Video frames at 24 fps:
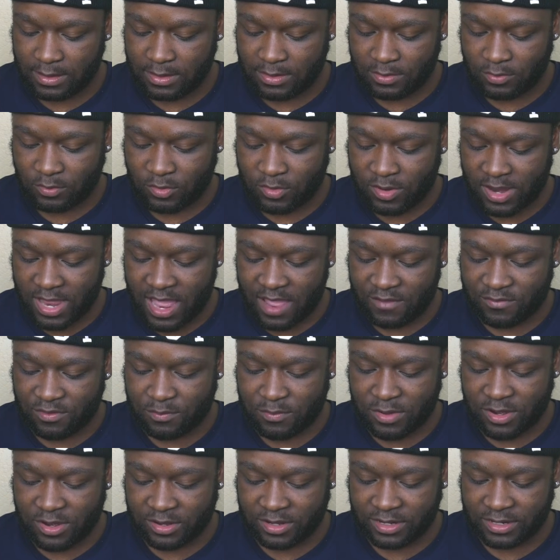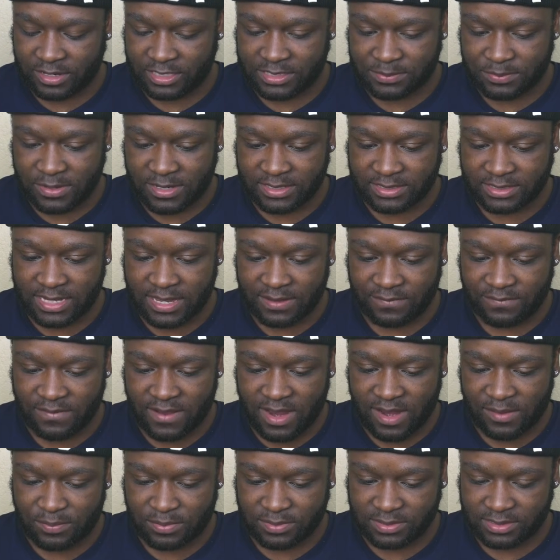We'll have American Express at
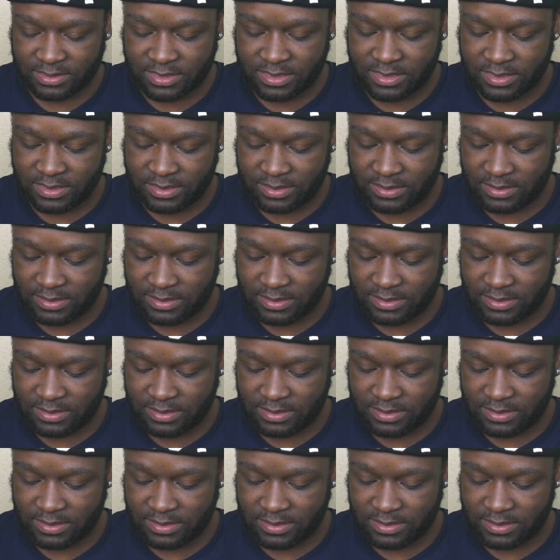5%.